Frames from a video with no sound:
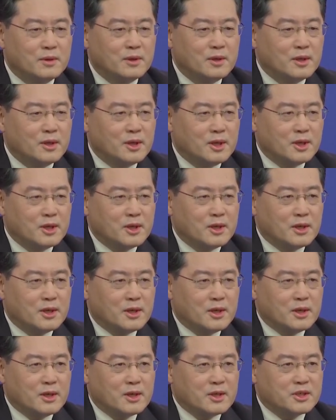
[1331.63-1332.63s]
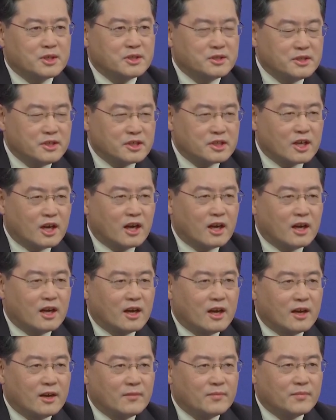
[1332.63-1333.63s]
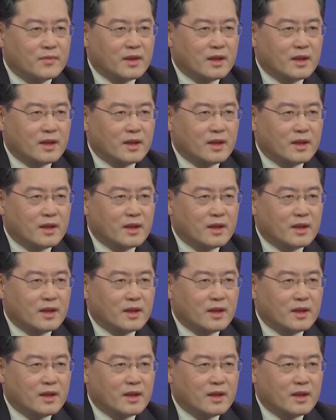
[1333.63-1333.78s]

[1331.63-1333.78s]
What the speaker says: by one man and one man only,